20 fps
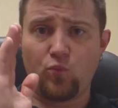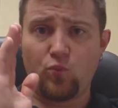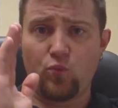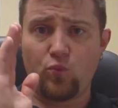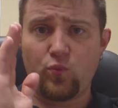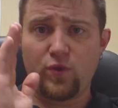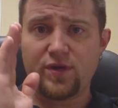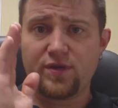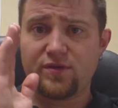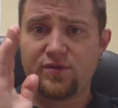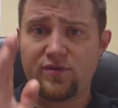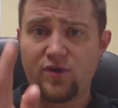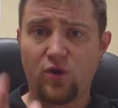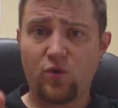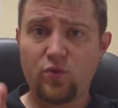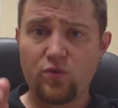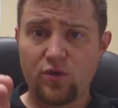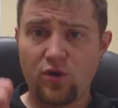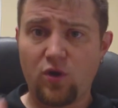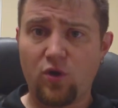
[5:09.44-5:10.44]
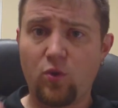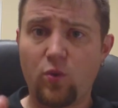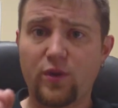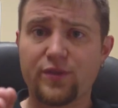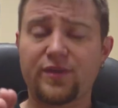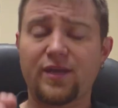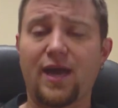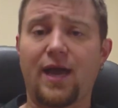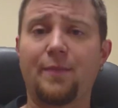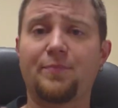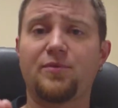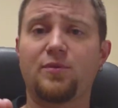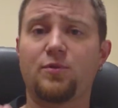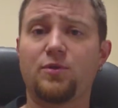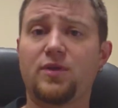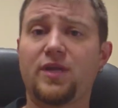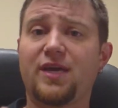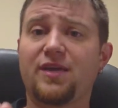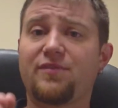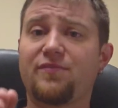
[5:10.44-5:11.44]
We don't know what the
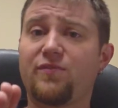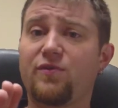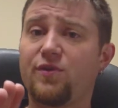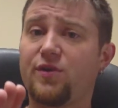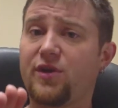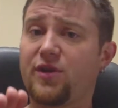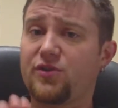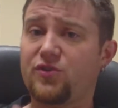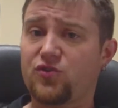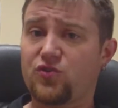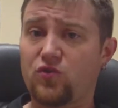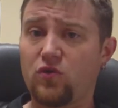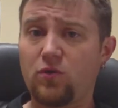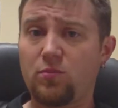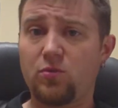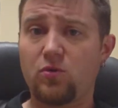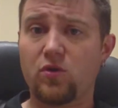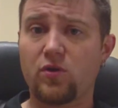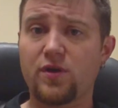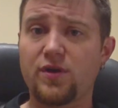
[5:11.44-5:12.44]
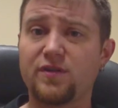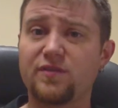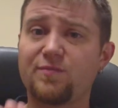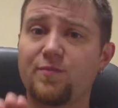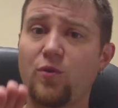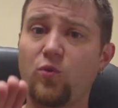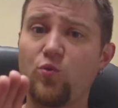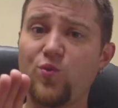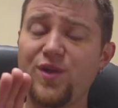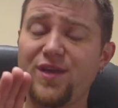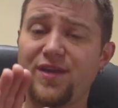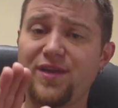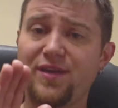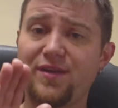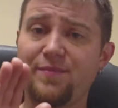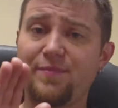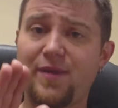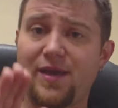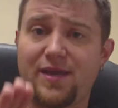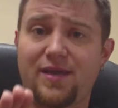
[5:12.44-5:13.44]
optimal length for a control bore is, but we
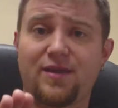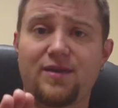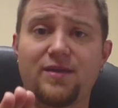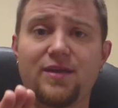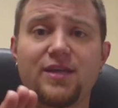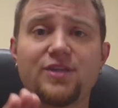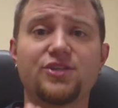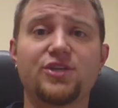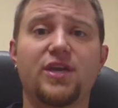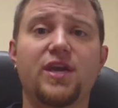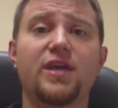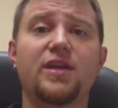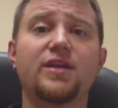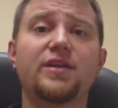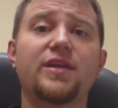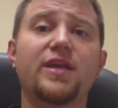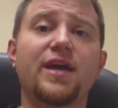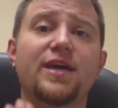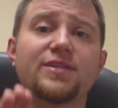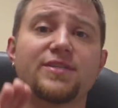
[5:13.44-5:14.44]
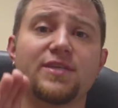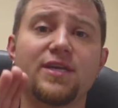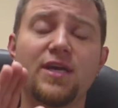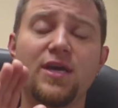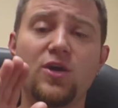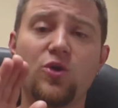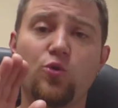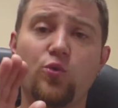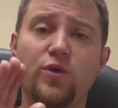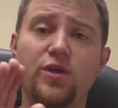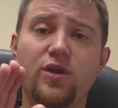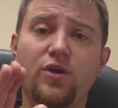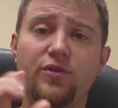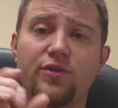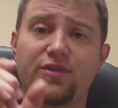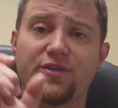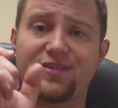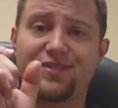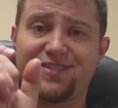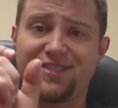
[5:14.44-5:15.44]
can make an educated guess. We know
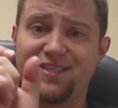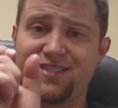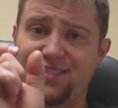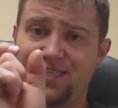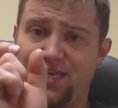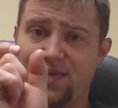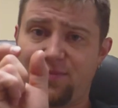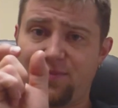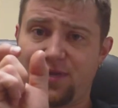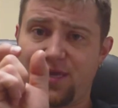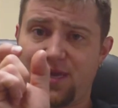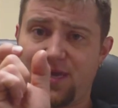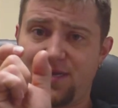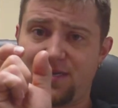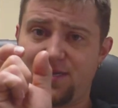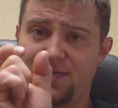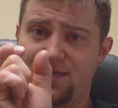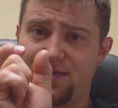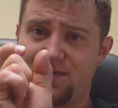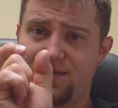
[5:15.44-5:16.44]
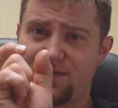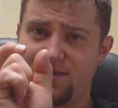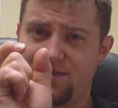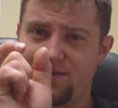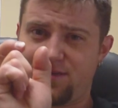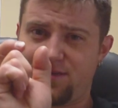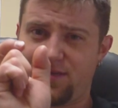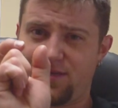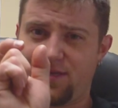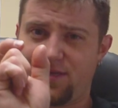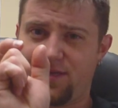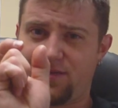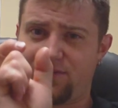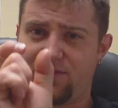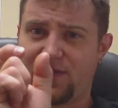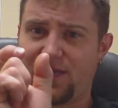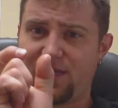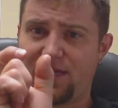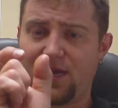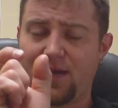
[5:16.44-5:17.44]
that the CCM kit is
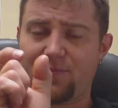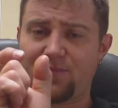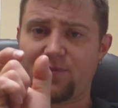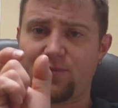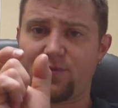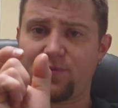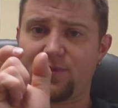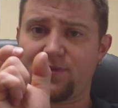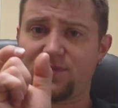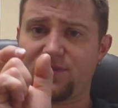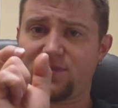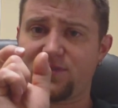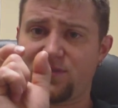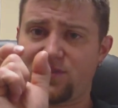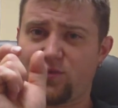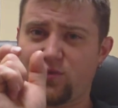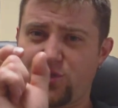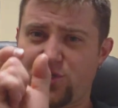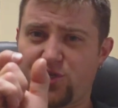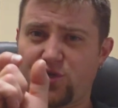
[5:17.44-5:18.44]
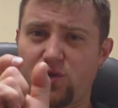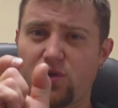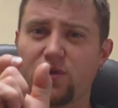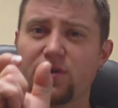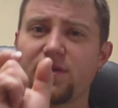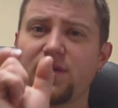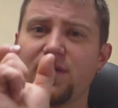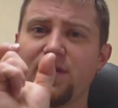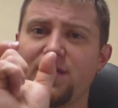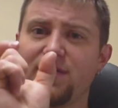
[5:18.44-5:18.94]
not optimal because it's so short.